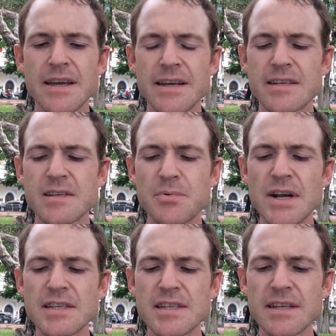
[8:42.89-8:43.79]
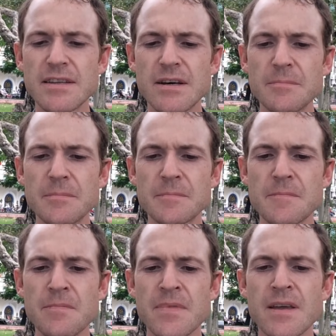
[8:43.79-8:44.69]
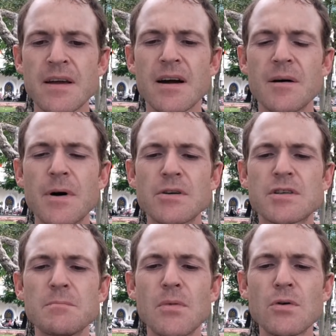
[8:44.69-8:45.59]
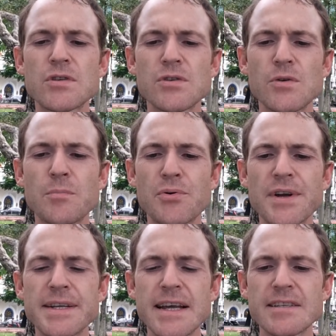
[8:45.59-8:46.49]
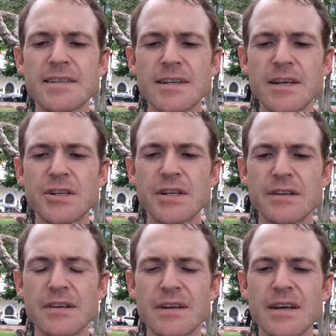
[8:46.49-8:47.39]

expressed in them a most mortal predestination.